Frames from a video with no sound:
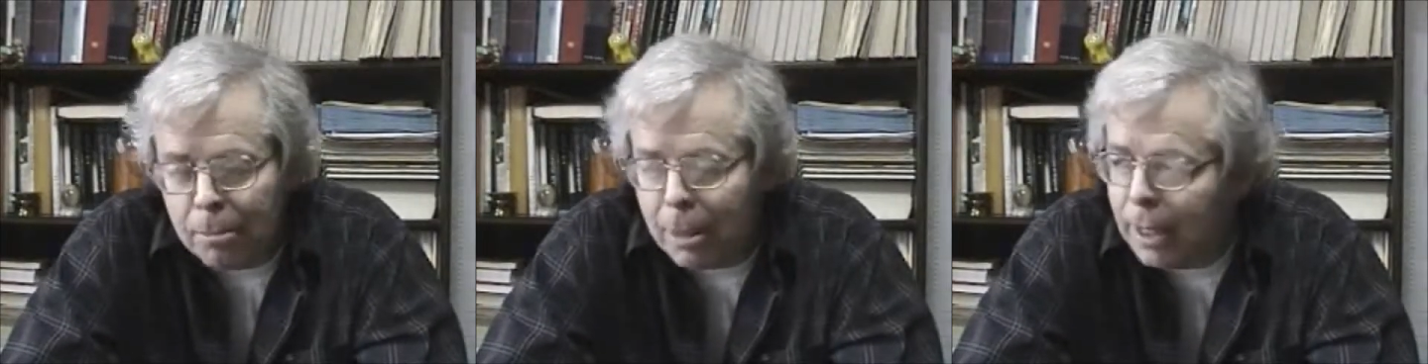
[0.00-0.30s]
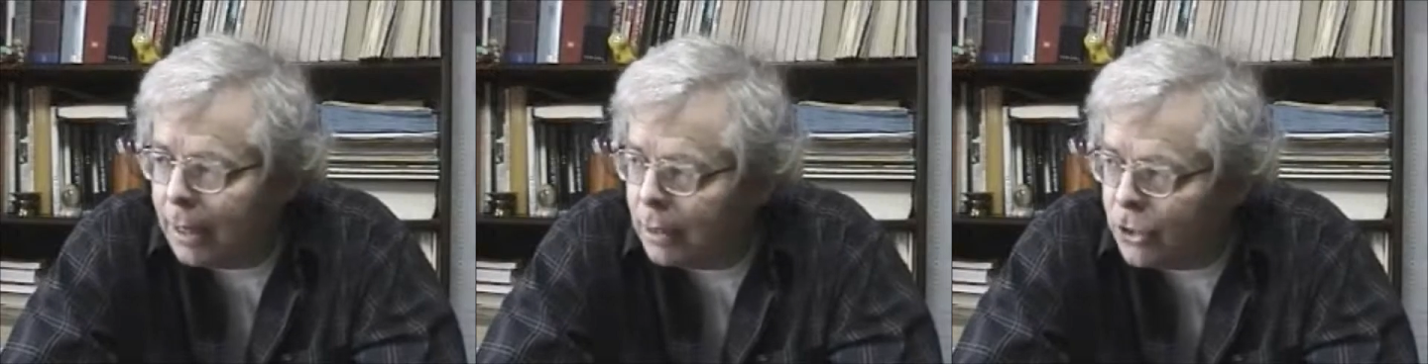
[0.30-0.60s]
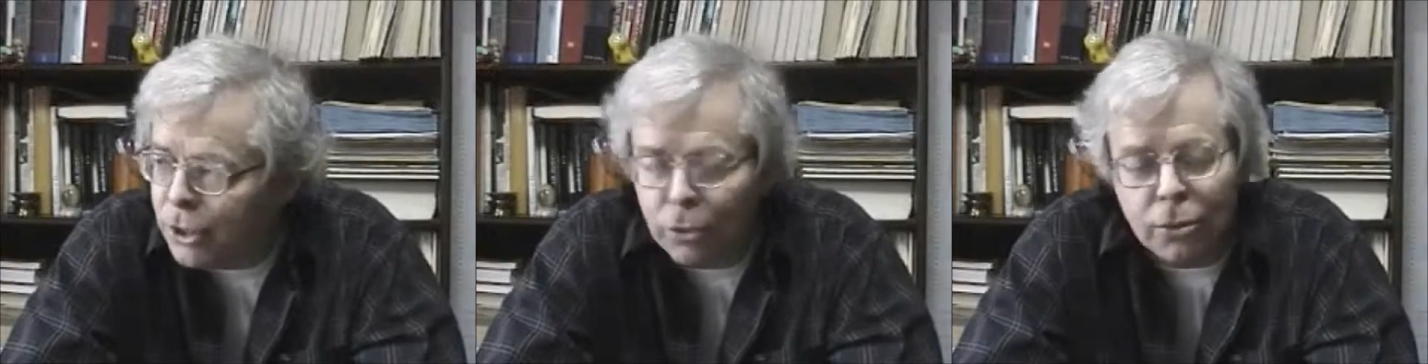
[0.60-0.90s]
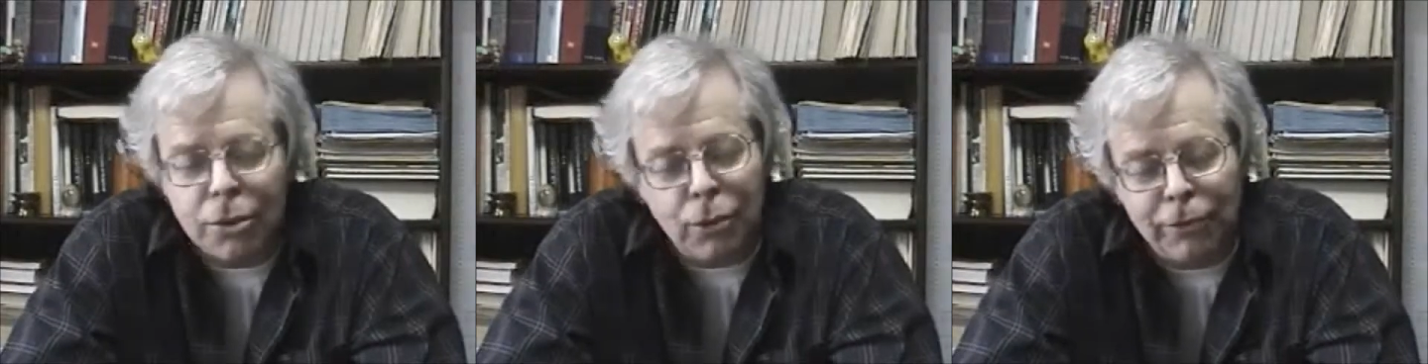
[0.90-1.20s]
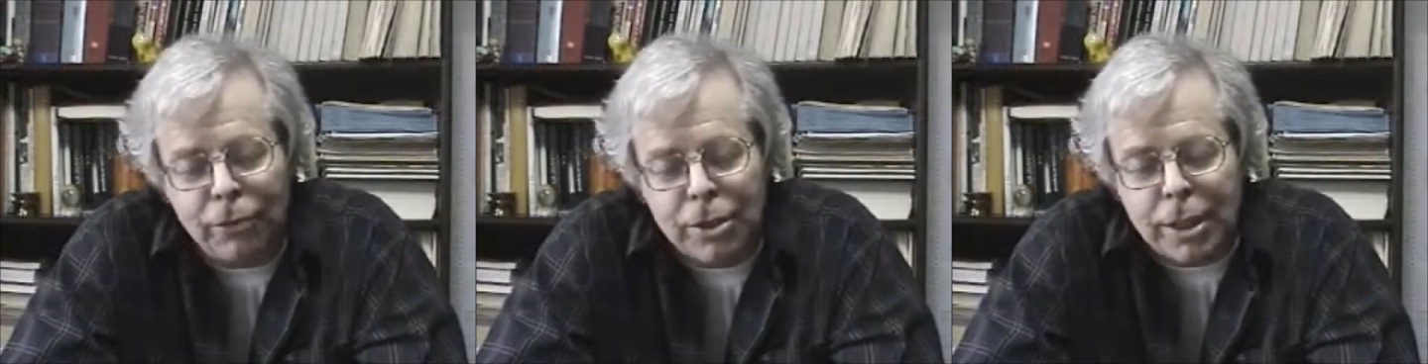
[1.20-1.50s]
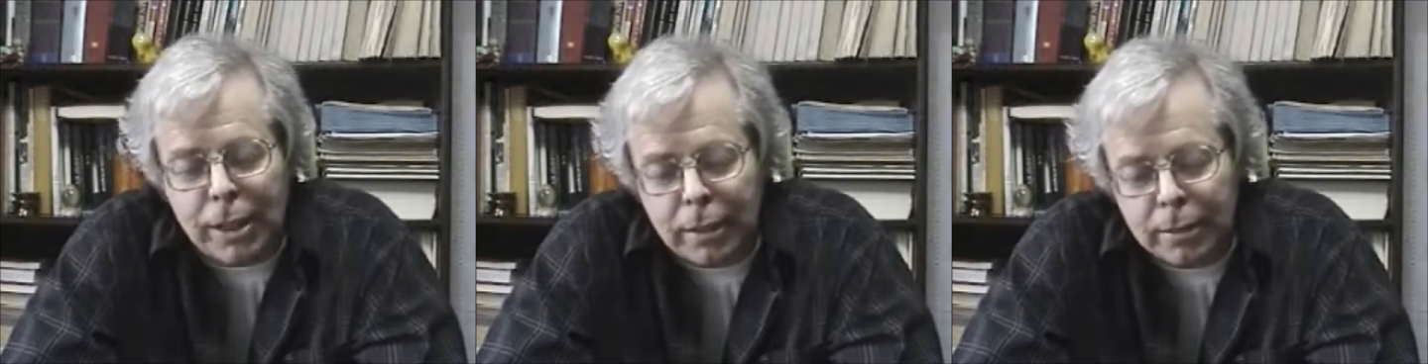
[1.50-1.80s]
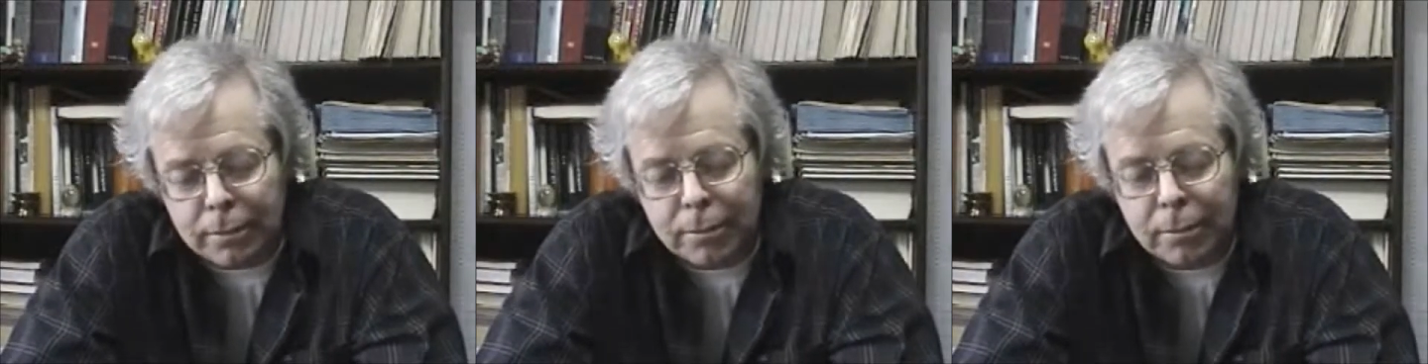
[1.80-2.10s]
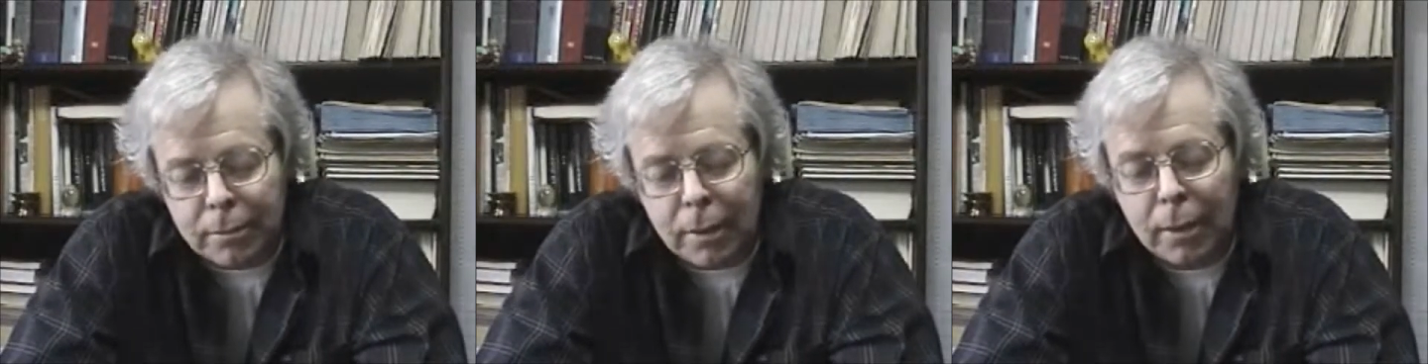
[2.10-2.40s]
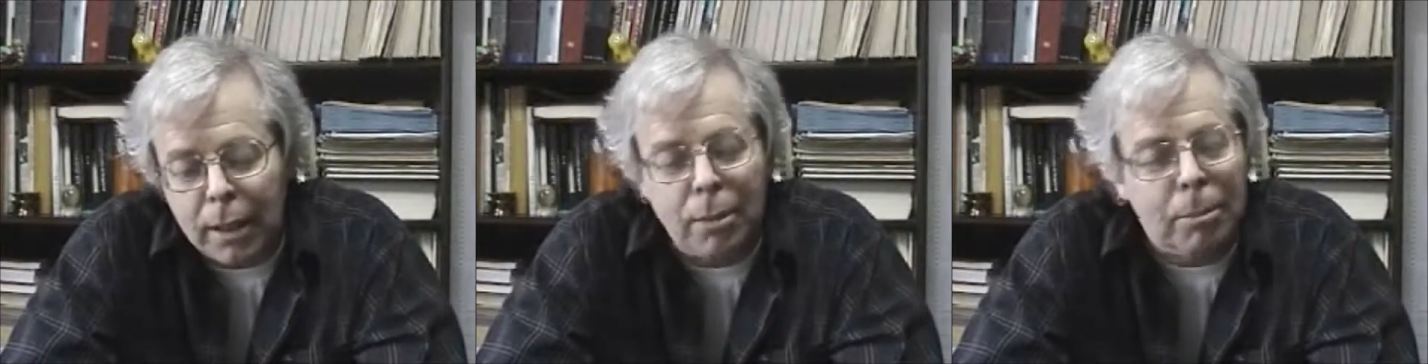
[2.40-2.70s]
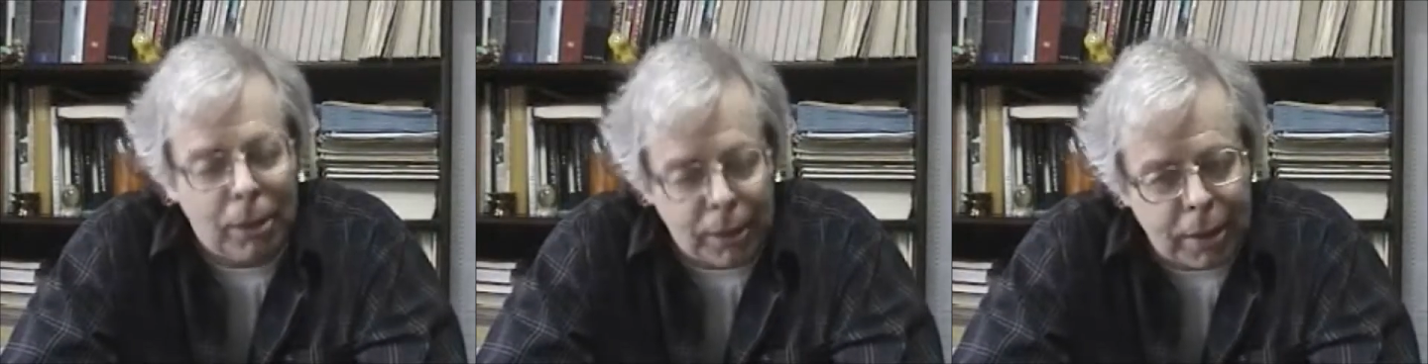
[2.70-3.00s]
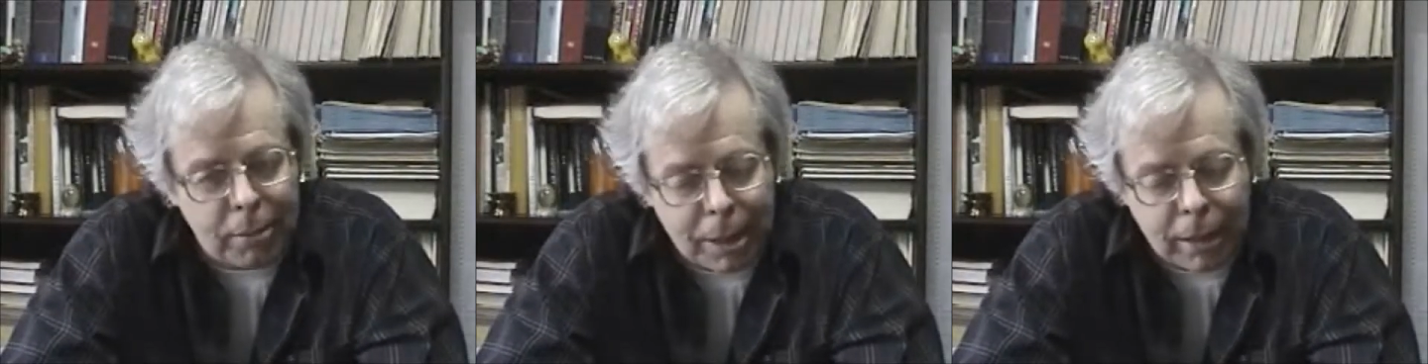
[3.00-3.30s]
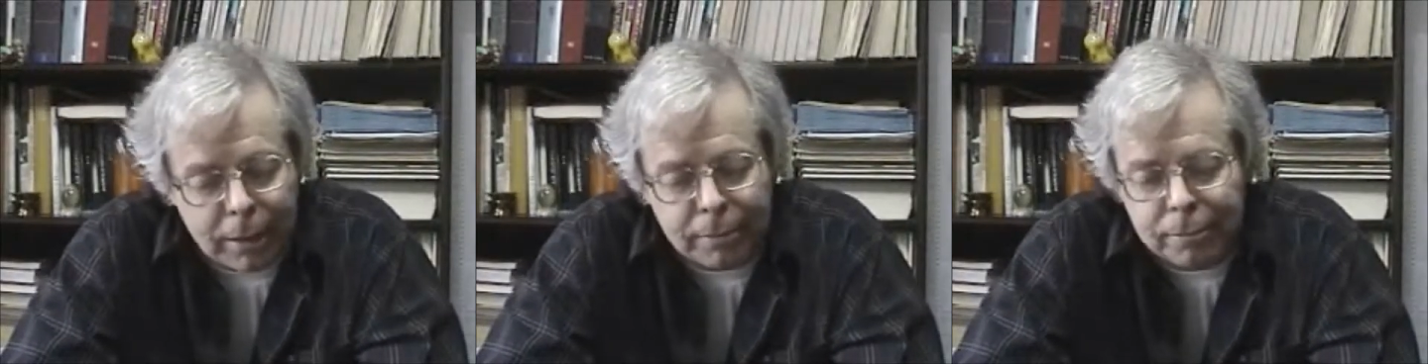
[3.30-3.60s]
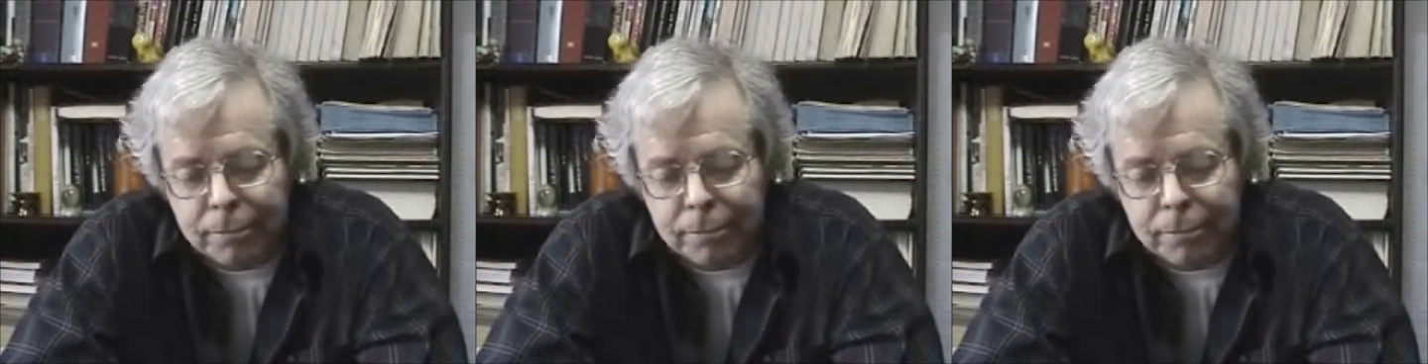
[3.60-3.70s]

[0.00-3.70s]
by Shel Silverstein, an American man.